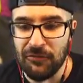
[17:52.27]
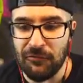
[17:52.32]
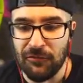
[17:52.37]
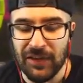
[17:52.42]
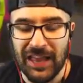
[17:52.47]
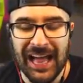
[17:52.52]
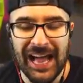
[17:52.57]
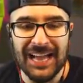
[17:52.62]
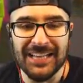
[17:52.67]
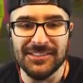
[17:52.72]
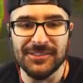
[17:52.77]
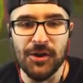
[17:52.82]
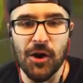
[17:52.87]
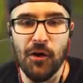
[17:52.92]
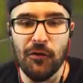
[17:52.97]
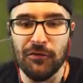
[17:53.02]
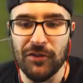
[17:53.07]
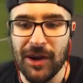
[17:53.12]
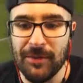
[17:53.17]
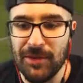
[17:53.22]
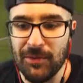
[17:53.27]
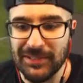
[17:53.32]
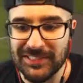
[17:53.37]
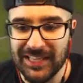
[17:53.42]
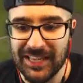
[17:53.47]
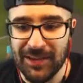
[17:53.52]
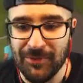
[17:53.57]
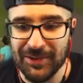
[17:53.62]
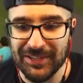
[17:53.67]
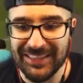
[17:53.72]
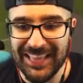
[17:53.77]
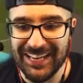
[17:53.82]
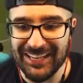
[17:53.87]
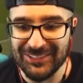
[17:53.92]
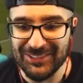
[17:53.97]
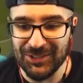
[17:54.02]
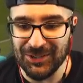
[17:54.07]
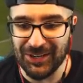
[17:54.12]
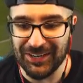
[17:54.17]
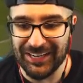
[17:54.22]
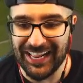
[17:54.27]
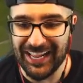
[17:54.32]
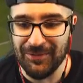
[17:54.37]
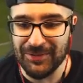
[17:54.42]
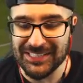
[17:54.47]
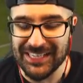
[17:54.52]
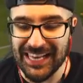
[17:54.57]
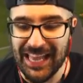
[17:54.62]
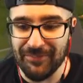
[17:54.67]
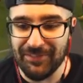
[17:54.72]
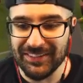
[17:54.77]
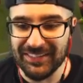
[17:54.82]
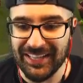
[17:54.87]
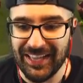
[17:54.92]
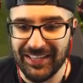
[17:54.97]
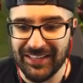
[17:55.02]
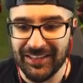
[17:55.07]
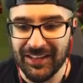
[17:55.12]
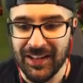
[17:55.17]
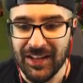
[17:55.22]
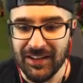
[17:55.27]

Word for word: flies over him. He was, he was that dude looked like he was levitating.